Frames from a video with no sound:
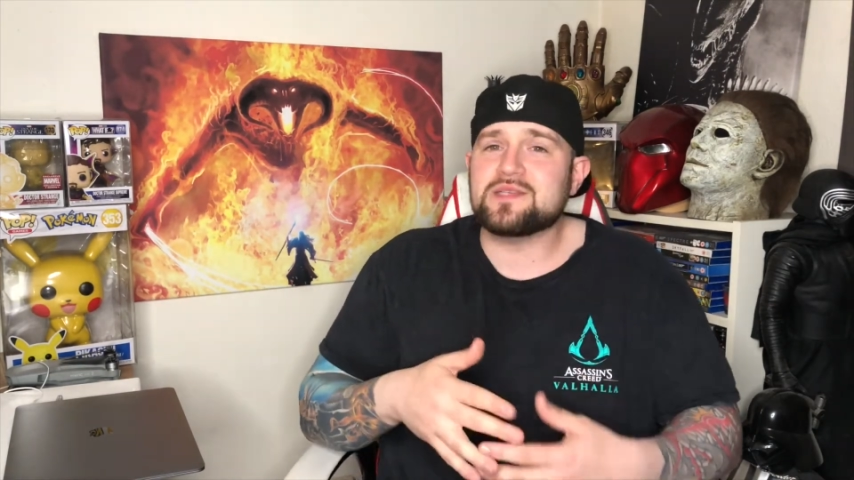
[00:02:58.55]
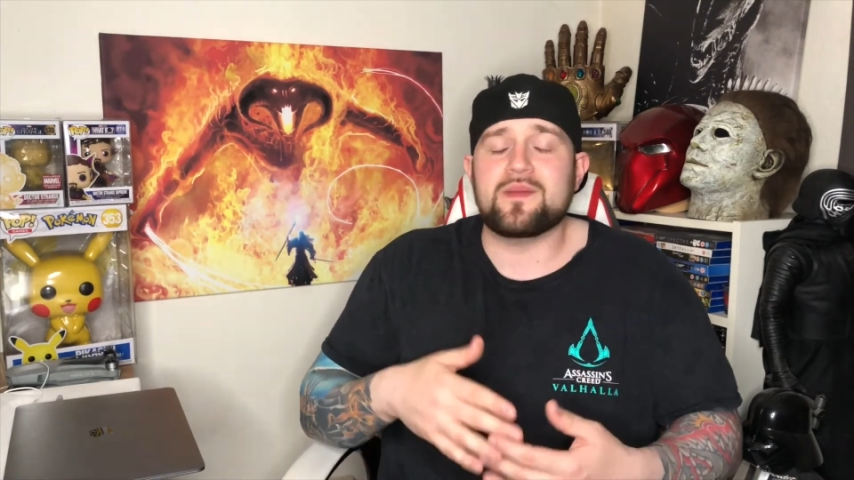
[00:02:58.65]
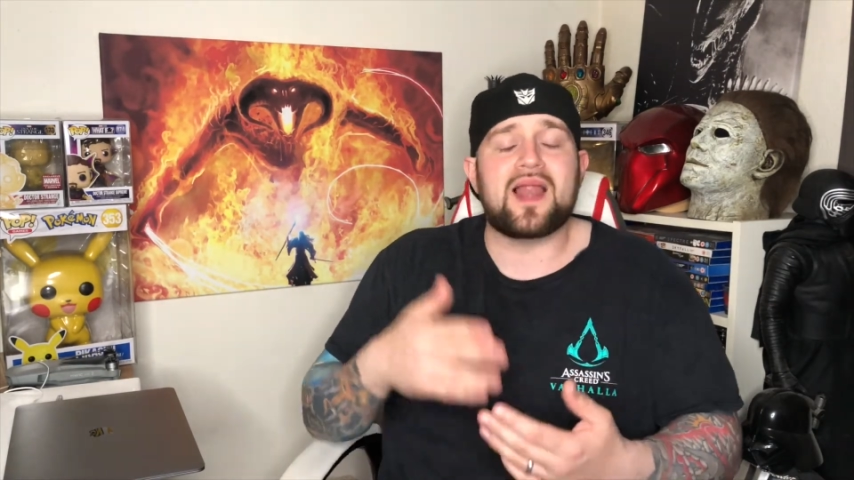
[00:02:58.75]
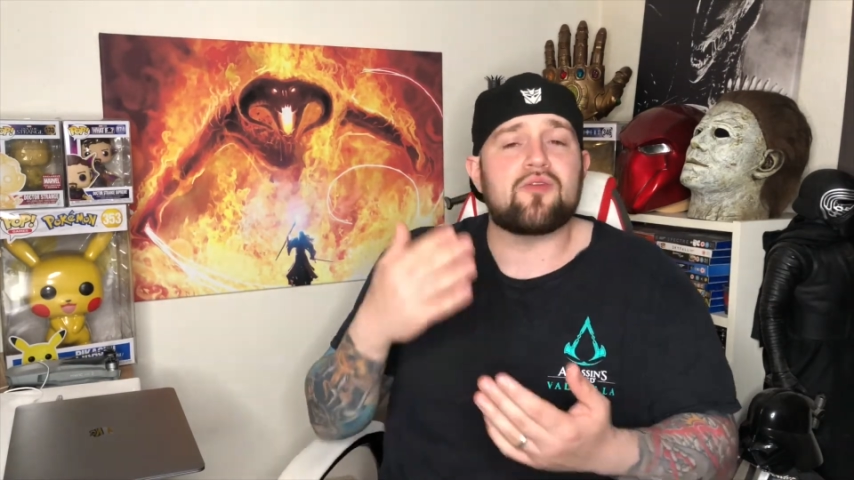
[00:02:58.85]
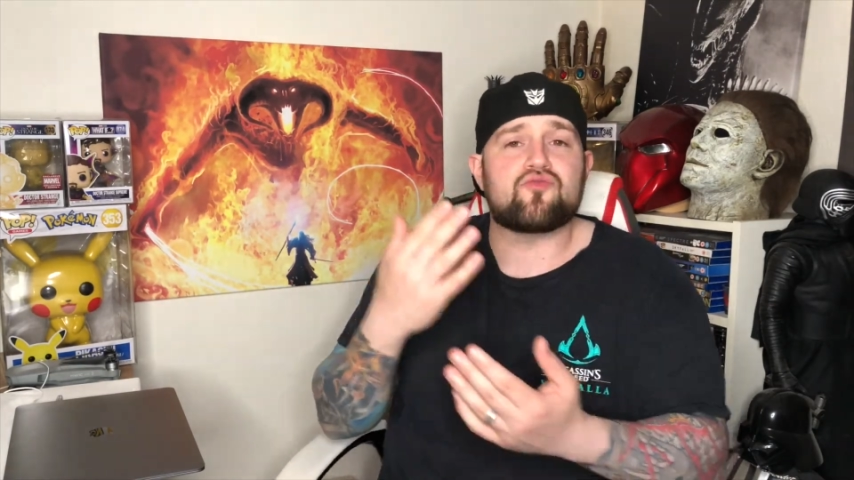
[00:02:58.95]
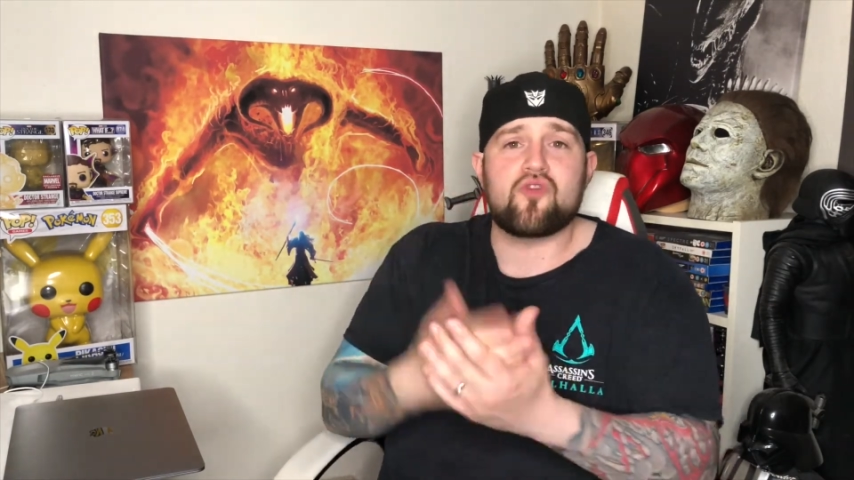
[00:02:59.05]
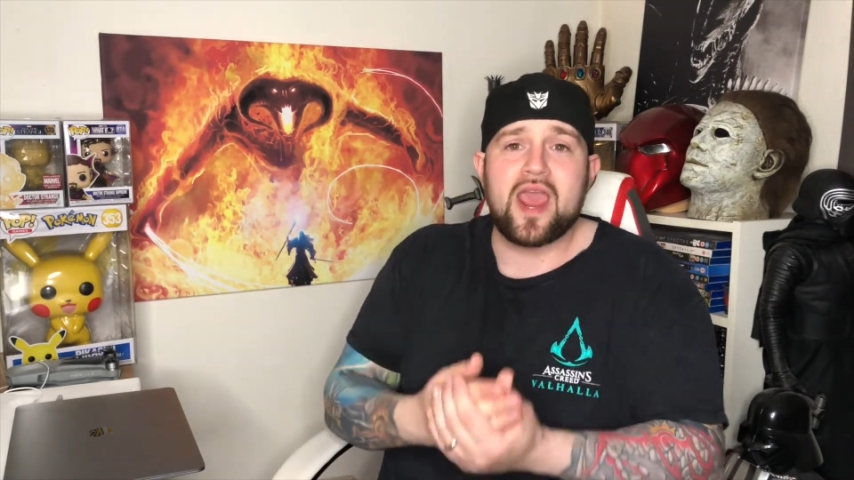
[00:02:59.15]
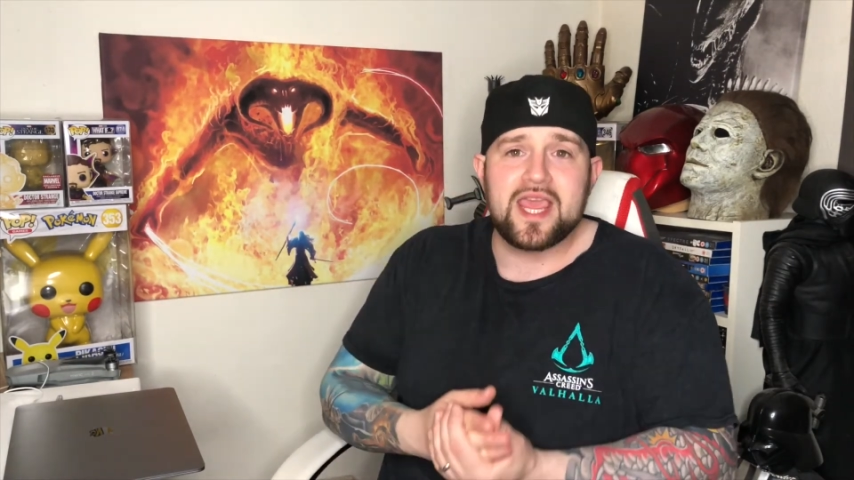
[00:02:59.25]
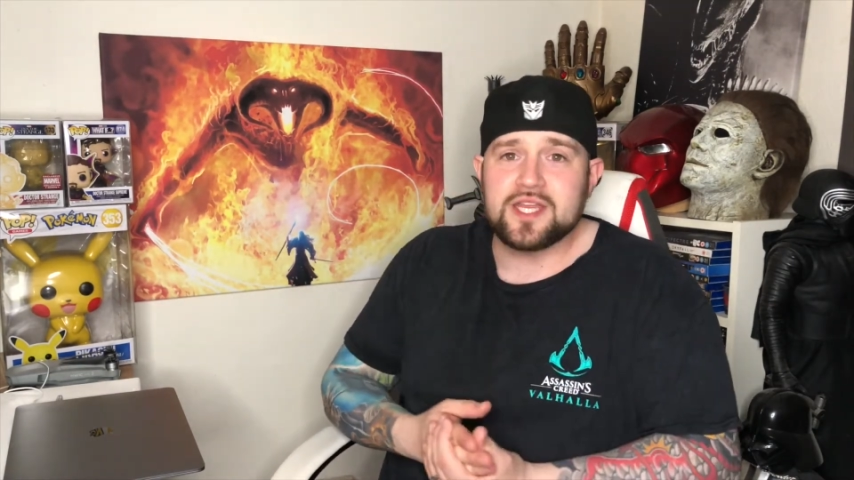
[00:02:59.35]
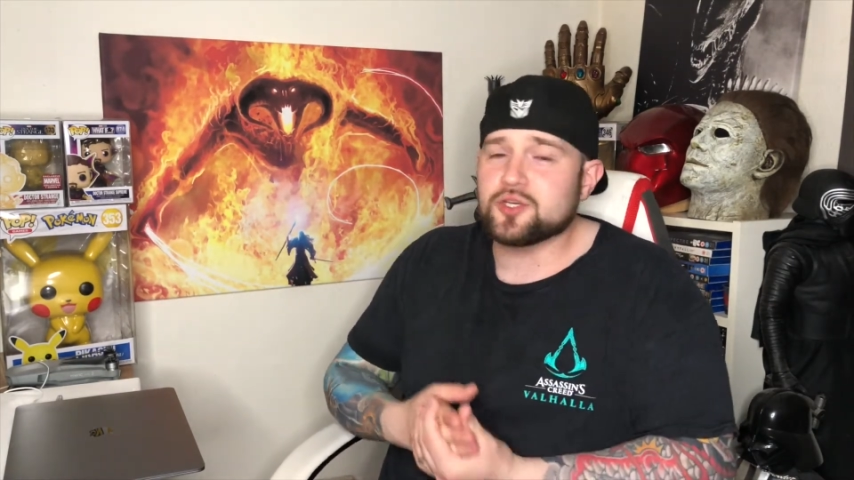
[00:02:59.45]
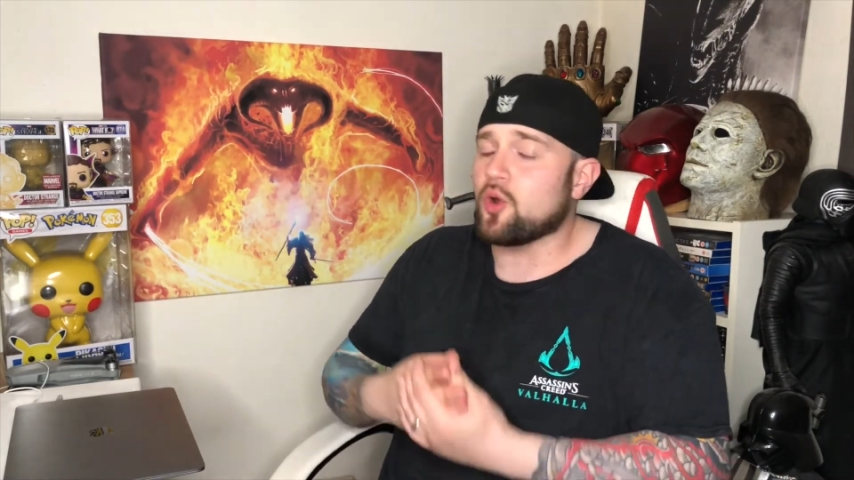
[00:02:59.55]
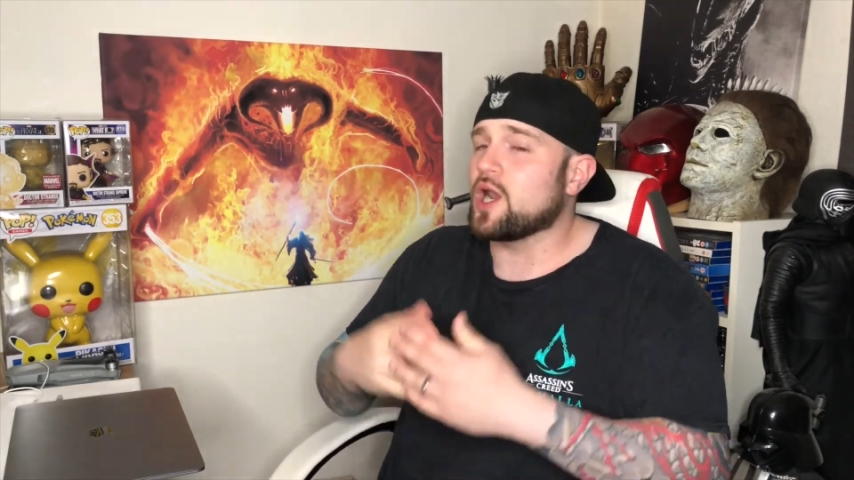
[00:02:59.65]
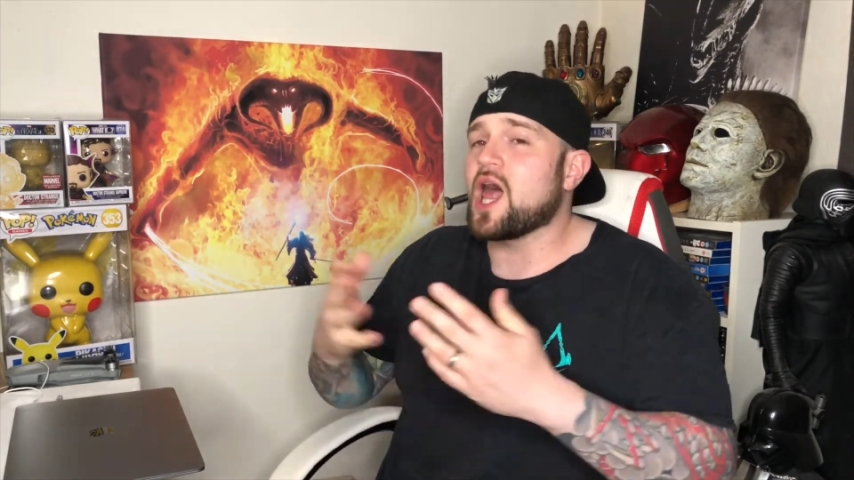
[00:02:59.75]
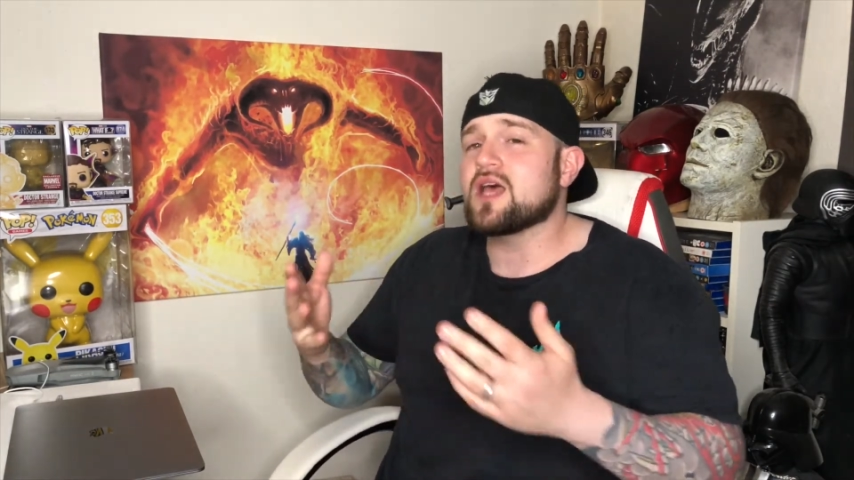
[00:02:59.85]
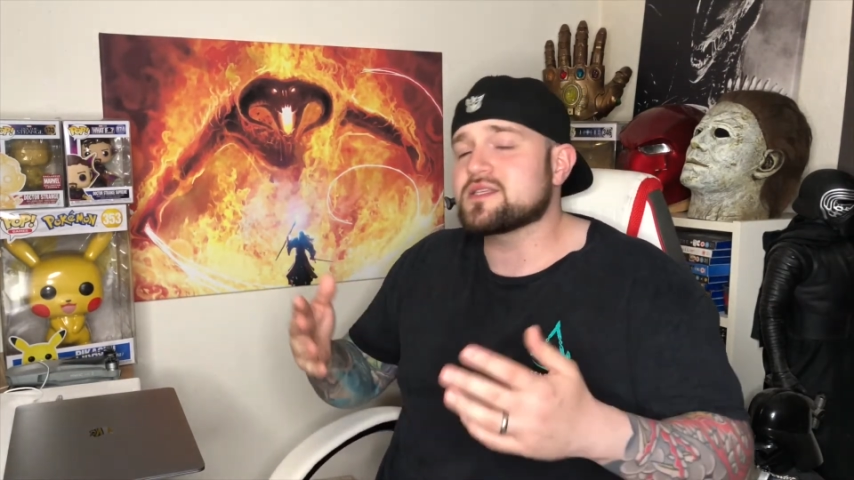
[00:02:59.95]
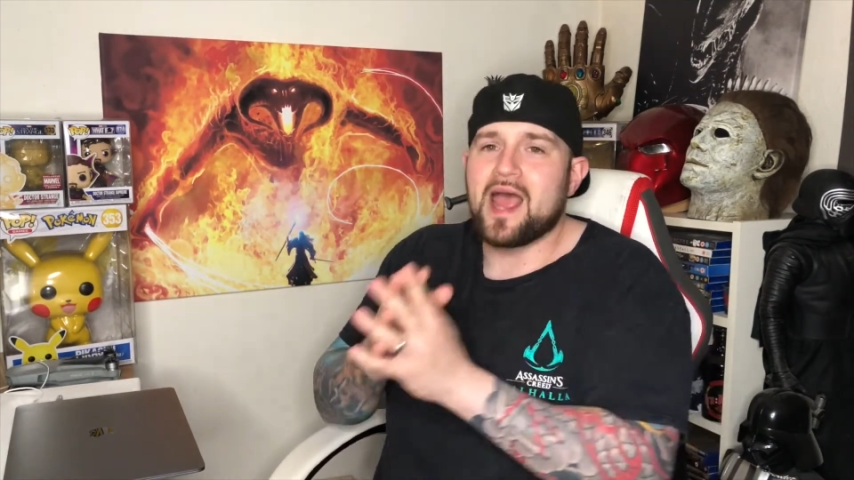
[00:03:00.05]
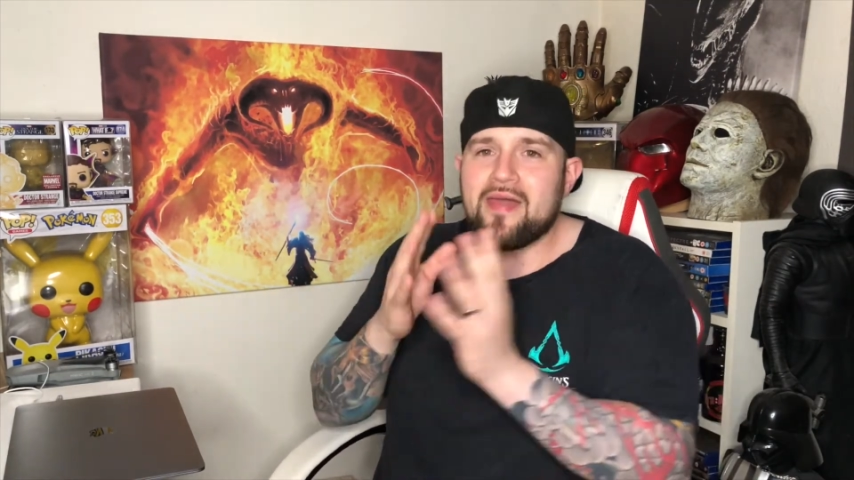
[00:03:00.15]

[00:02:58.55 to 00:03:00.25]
maybe like rage or lust,